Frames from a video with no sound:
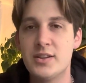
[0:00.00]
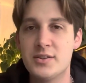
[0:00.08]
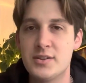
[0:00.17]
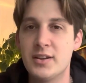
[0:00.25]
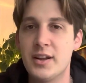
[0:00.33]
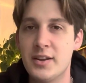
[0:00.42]
there's
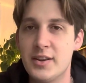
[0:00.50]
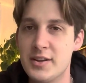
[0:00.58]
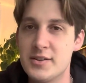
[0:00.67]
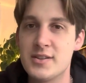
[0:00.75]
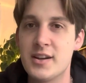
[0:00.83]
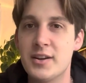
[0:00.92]
a lot of
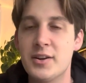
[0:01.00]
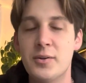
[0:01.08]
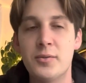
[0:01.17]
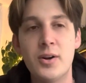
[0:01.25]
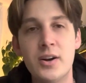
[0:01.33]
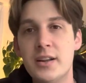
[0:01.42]
things that can go
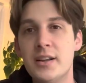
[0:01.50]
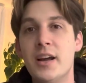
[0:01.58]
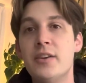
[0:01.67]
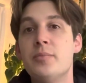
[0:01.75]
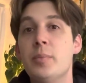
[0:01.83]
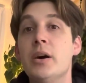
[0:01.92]
wrong in
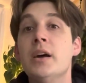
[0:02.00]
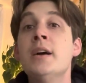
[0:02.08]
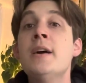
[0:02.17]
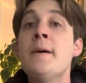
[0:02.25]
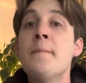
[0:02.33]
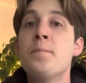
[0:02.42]
life, but
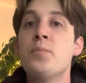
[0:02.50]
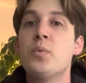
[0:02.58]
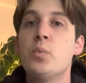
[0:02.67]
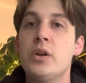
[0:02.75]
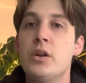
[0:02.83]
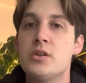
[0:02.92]

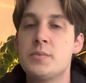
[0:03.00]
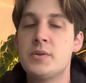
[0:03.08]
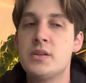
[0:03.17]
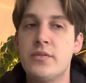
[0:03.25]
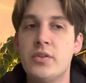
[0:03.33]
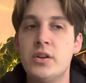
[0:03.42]
when you're
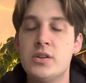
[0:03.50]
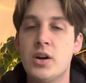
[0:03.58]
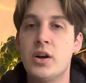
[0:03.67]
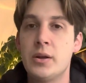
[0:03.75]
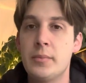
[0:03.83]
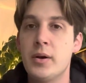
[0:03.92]
specifically
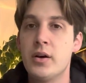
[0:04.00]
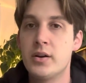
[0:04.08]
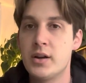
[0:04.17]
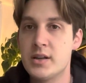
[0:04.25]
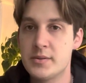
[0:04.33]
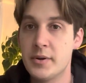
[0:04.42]
talking about a
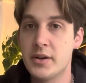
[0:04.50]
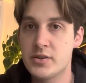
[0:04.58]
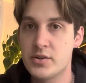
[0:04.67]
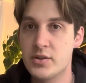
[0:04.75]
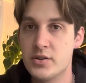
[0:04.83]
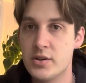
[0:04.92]
cosmetic
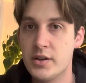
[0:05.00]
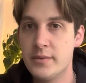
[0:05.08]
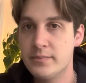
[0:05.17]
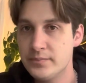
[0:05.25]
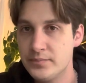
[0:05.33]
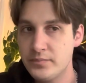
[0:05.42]
surgery,
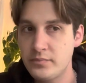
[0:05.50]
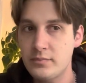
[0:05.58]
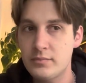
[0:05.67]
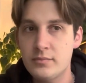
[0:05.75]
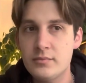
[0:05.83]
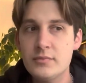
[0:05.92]

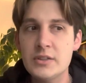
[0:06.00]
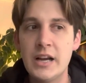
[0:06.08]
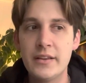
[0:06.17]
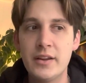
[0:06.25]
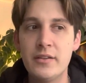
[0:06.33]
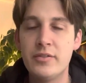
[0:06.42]
I
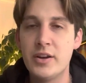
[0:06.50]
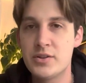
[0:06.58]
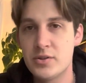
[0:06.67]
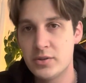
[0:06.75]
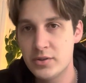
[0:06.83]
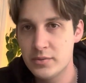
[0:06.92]
think
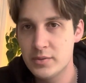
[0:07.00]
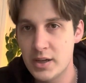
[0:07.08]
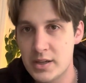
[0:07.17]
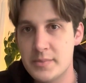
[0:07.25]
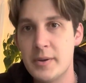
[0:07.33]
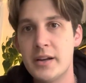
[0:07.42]
facial
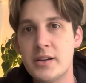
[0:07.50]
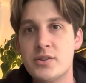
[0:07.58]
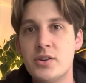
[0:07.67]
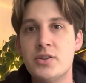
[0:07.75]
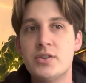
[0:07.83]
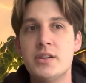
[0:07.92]
cosmetic
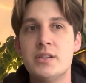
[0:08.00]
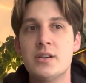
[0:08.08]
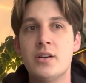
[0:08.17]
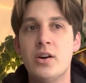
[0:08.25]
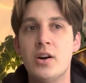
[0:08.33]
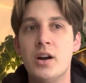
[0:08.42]
surgeries
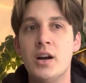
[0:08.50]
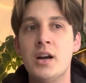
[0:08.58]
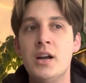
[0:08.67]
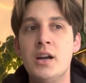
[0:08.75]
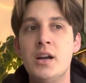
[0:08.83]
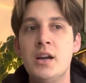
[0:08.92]

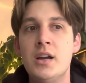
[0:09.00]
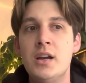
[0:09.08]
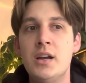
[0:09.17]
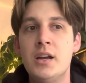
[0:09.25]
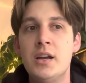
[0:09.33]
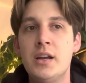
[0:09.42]

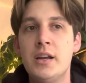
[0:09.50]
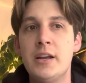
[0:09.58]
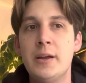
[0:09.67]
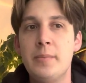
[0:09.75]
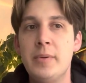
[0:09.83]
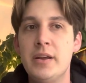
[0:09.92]

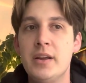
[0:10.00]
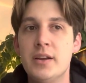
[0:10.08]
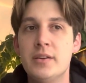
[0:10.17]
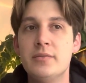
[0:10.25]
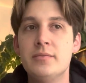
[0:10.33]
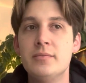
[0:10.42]
can be
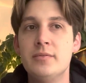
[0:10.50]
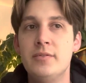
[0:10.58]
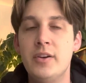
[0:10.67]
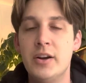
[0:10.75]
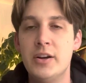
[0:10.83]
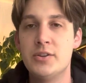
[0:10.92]

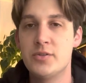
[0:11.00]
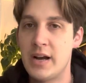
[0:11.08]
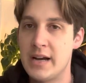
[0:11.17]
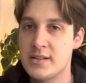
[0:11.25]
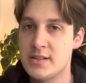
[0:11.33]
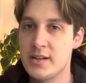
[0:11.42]
very
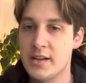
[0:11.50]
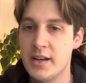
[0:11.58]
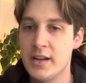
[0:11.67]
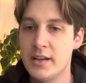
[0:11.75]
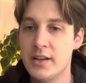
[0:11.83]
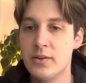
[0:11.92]
drastic
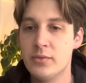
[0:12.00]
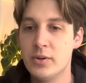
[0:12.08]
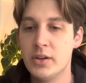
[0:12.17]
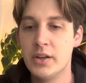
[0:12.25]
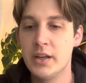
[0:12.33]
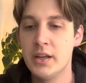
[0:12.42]
and can
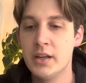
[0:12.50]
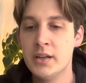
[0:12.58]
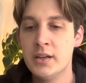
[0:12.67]
really,